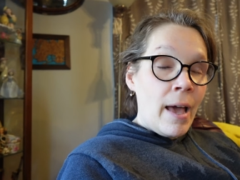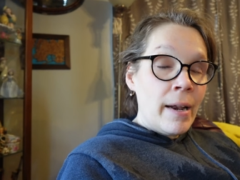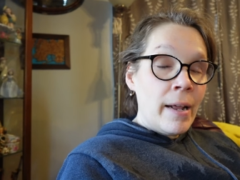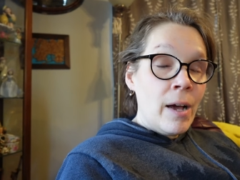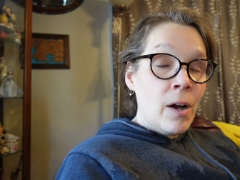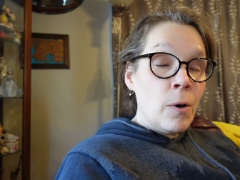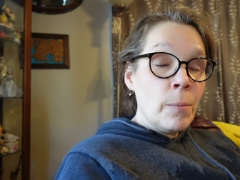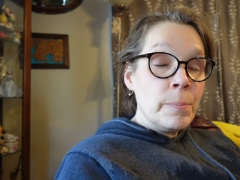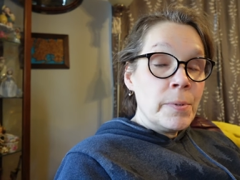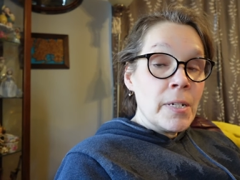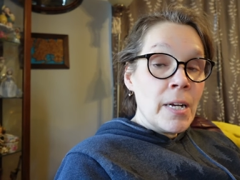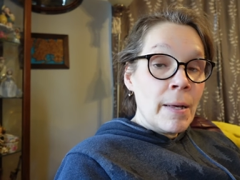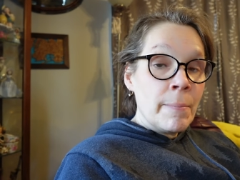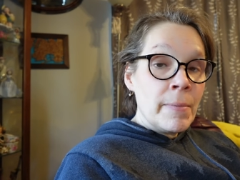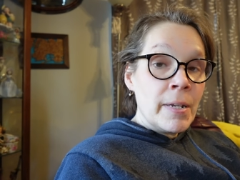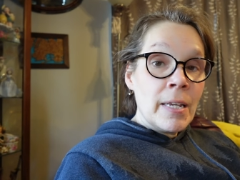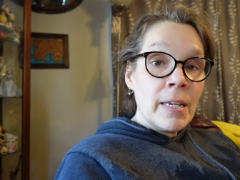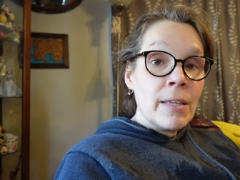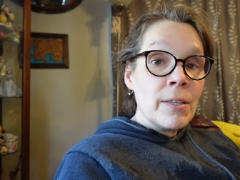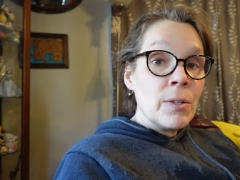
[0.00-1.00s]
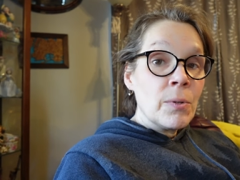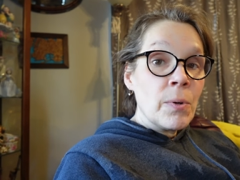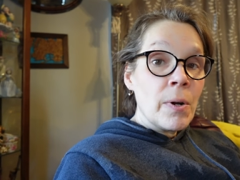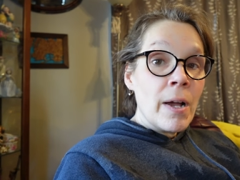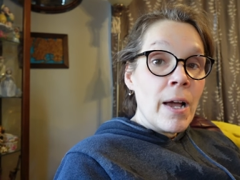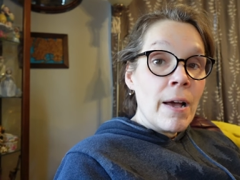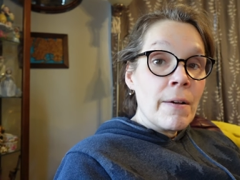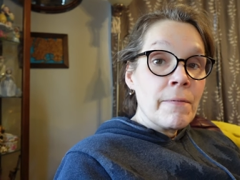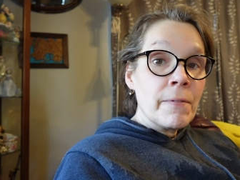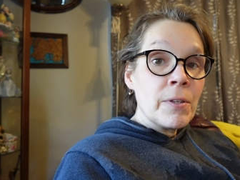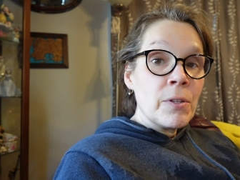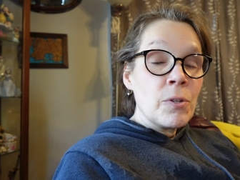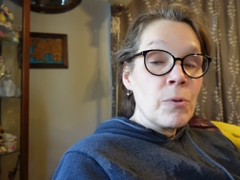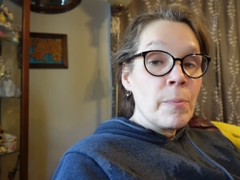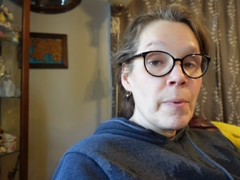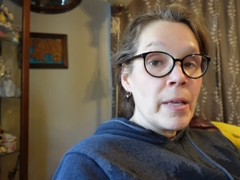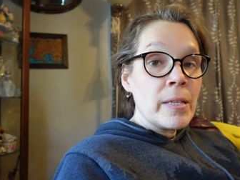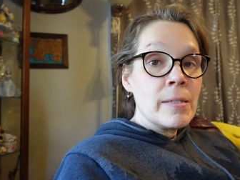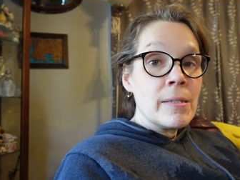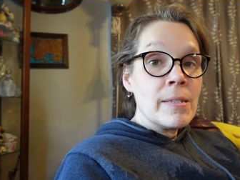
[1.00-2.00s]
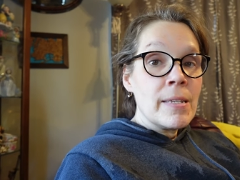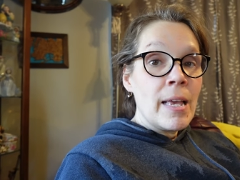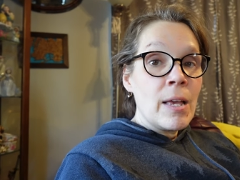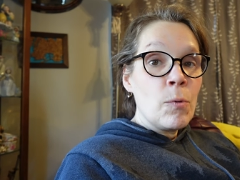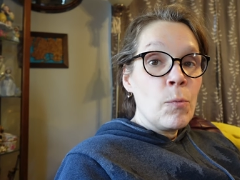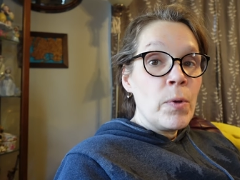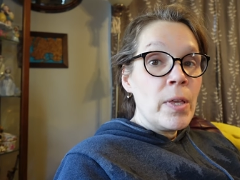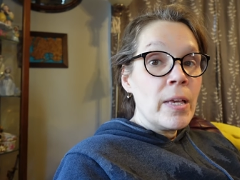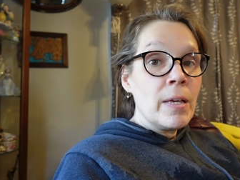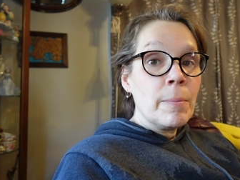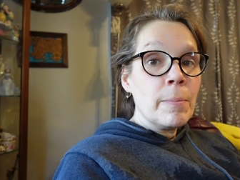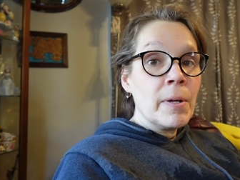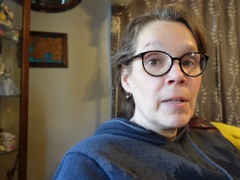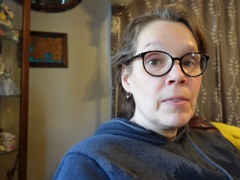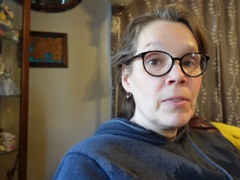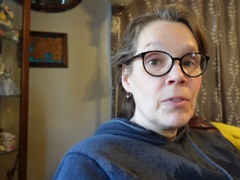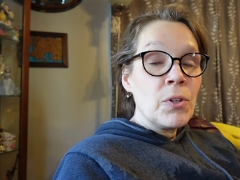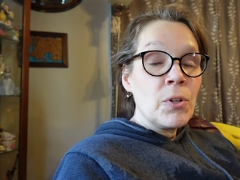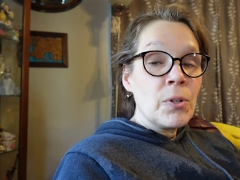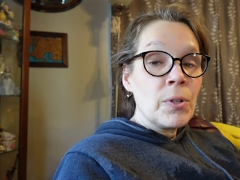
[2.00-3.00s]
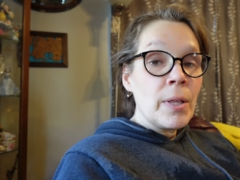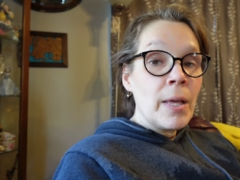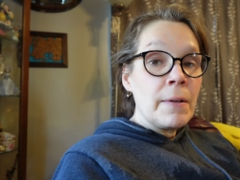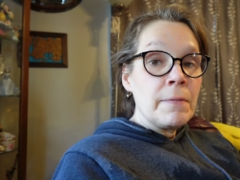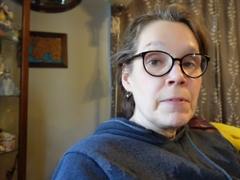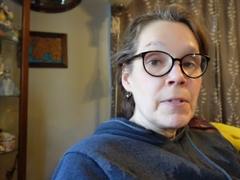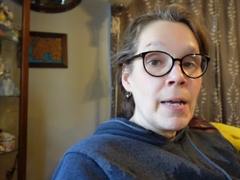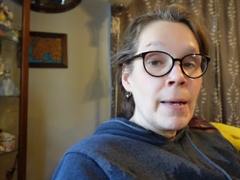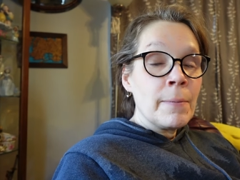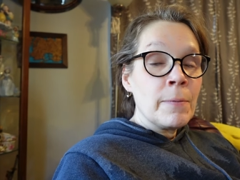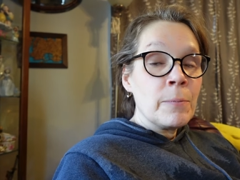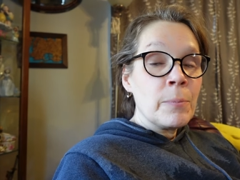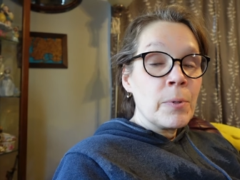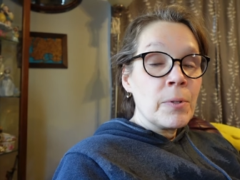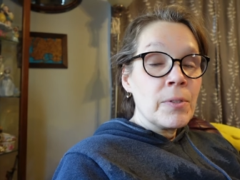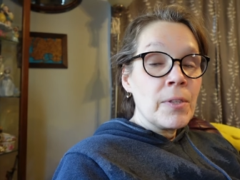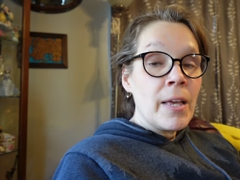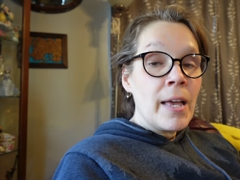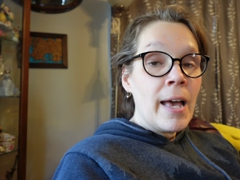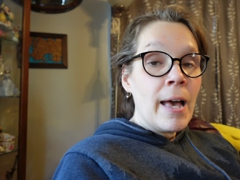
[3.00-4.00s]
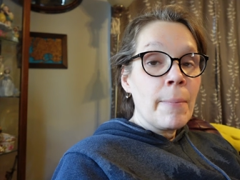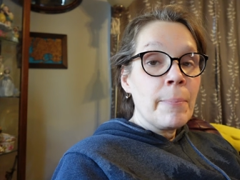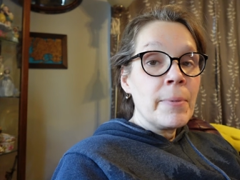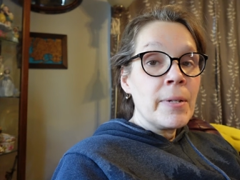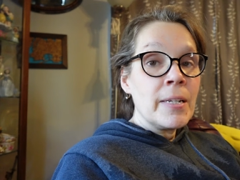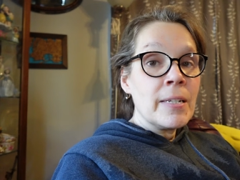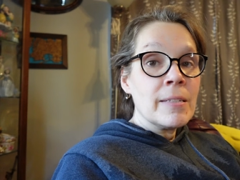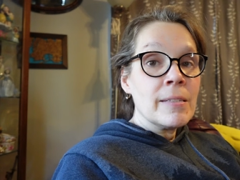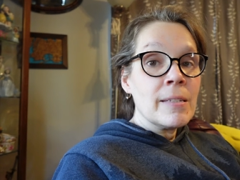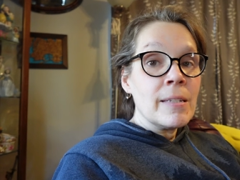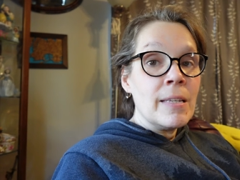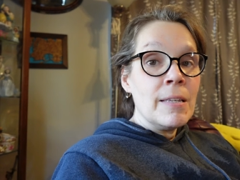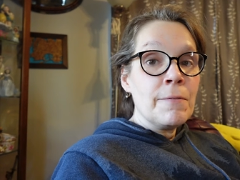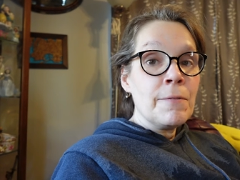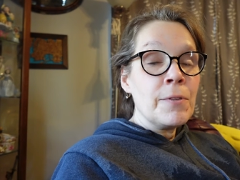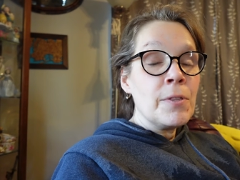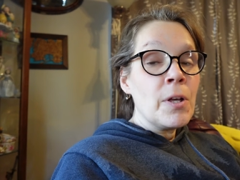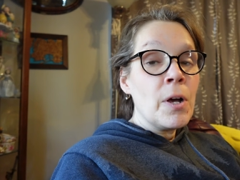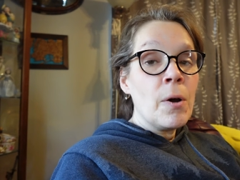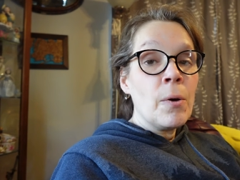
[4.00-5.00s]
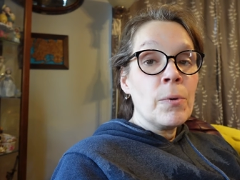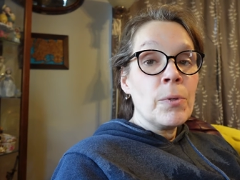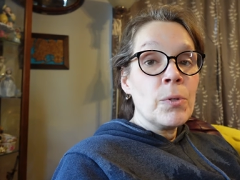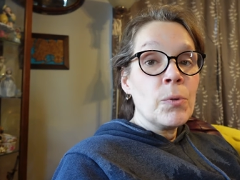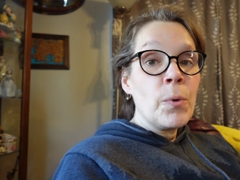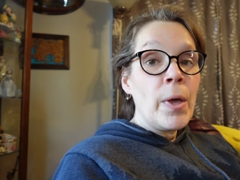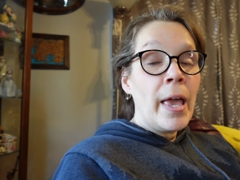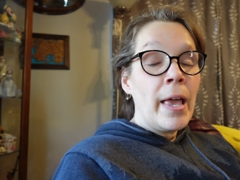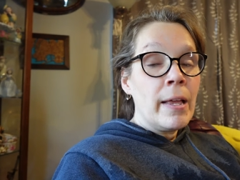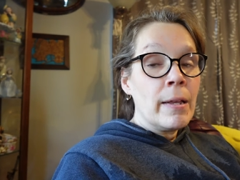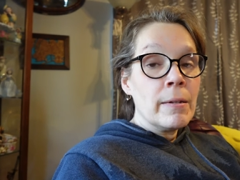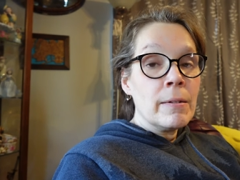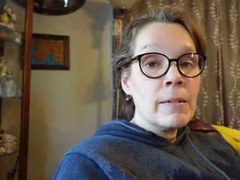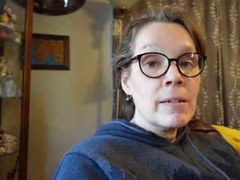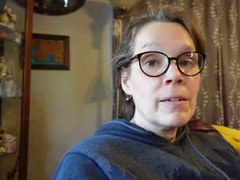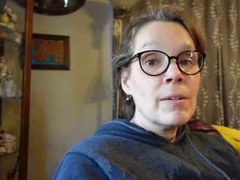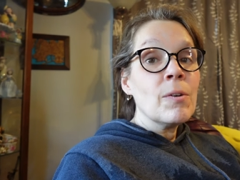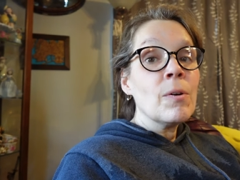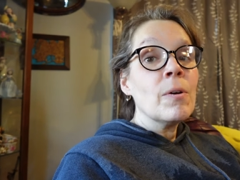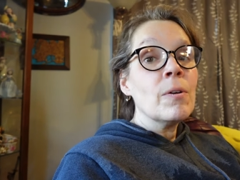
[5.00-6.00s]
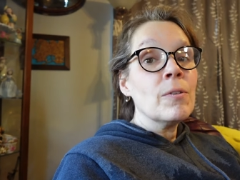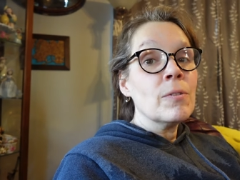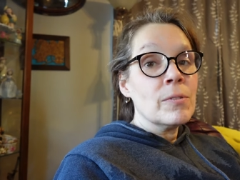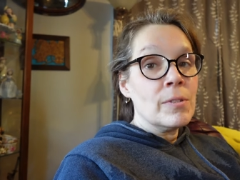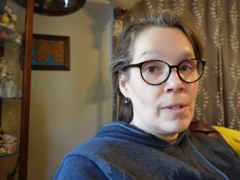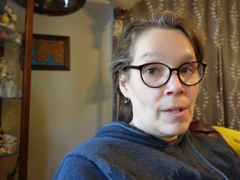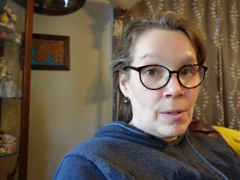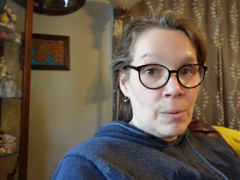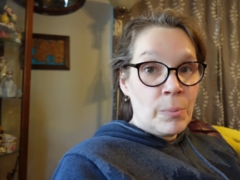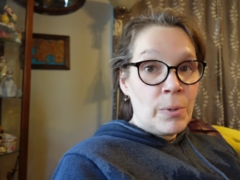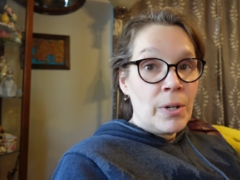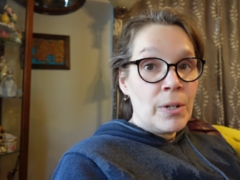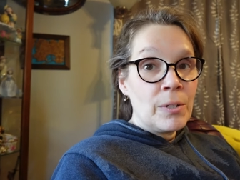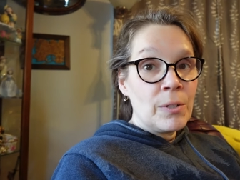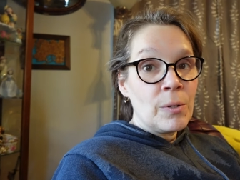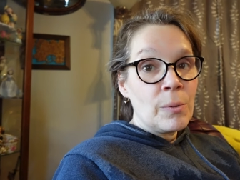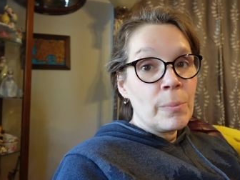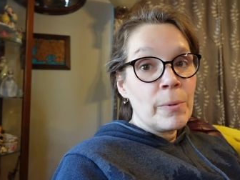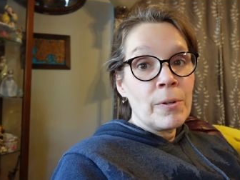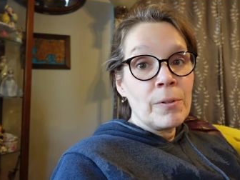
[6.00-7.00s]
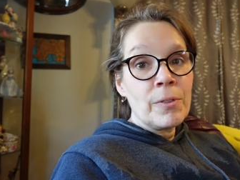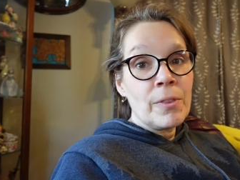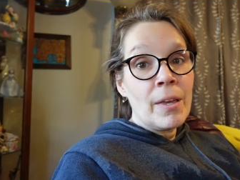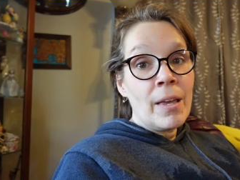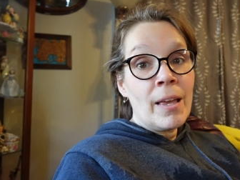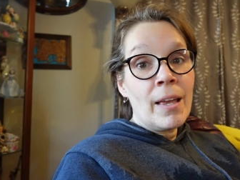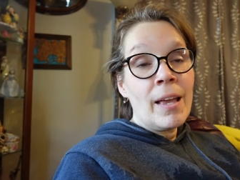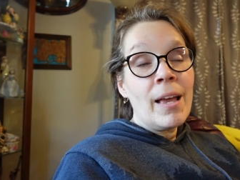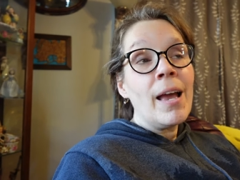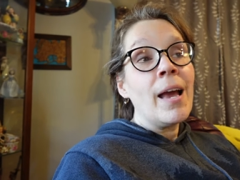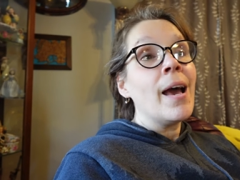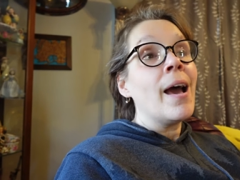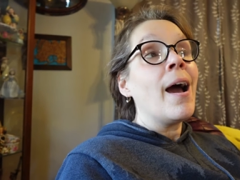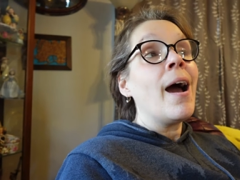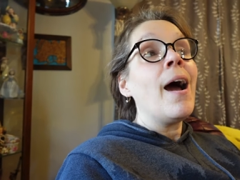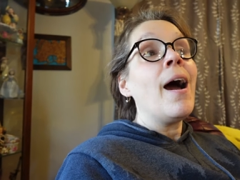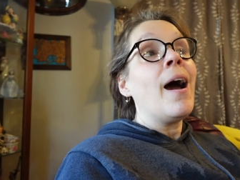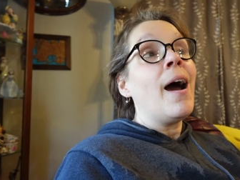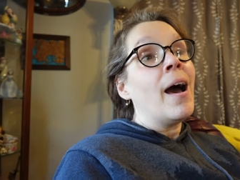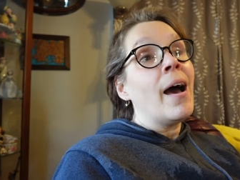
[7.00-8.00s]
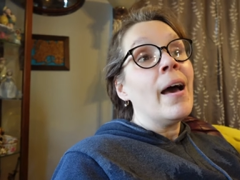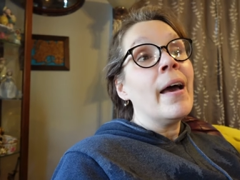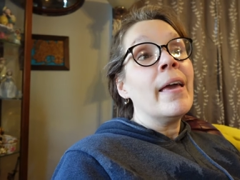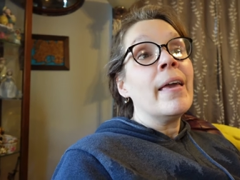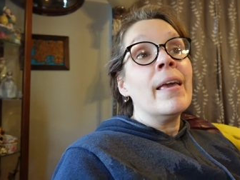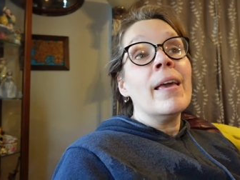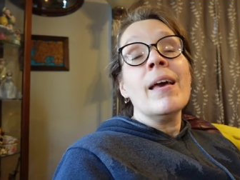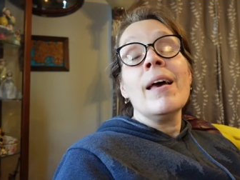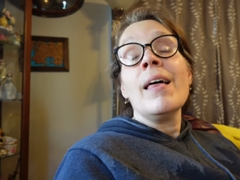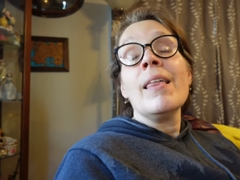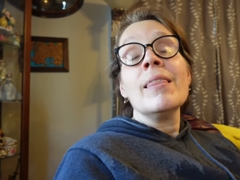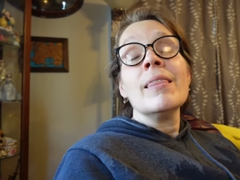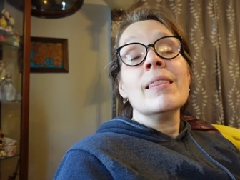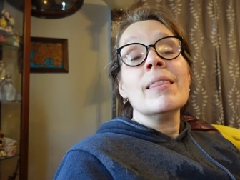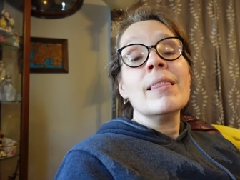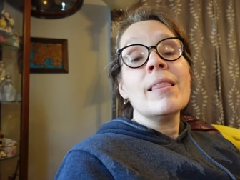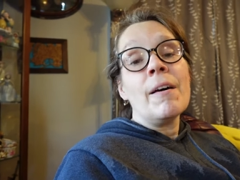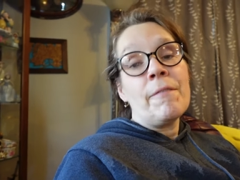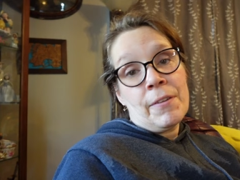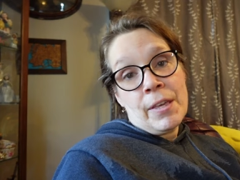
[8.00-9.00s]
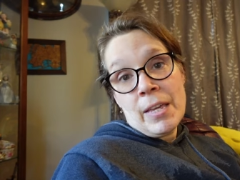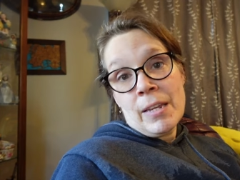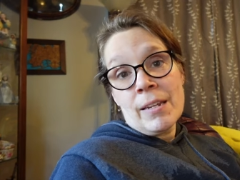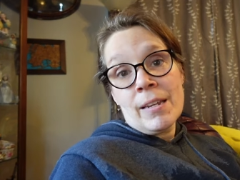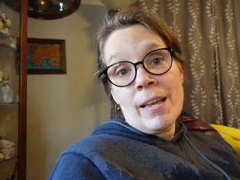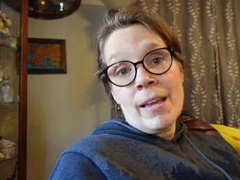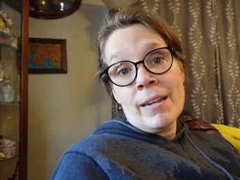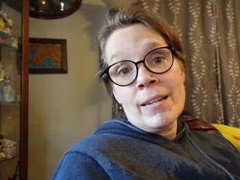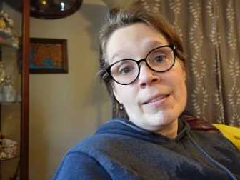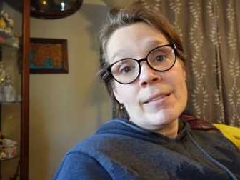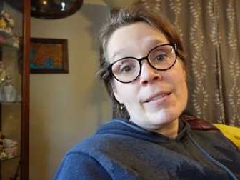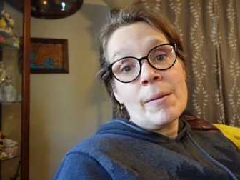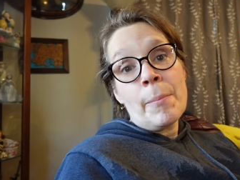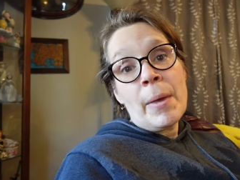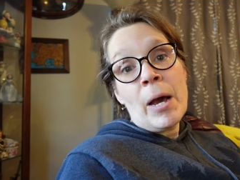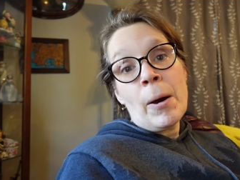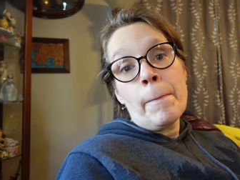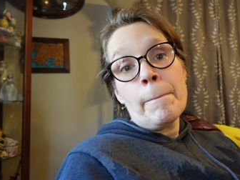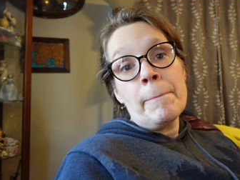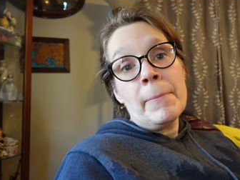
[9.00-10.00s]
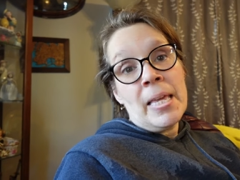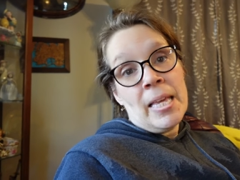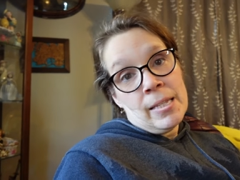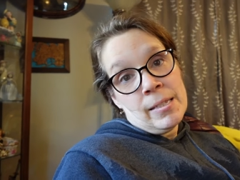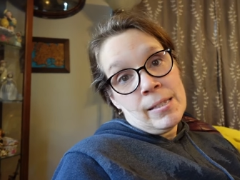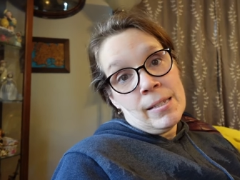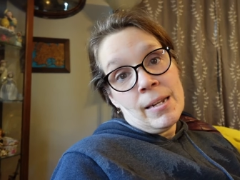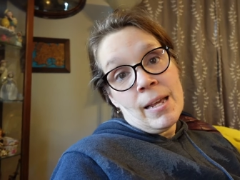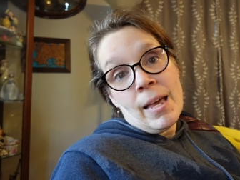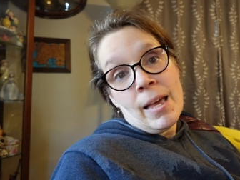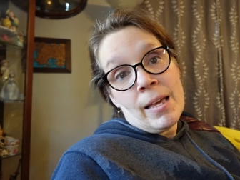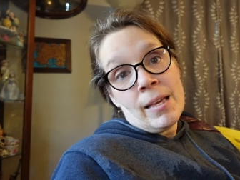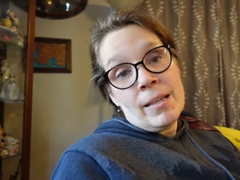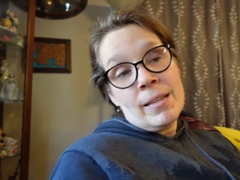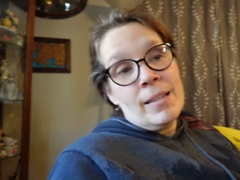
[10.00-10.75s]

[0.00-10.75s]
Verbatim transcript: And I hope, Dominic, you are having your best day, week, month, year, lifetime, and birthday happiness, even though you hate celebrating your birthday. I love it. And it's about me today.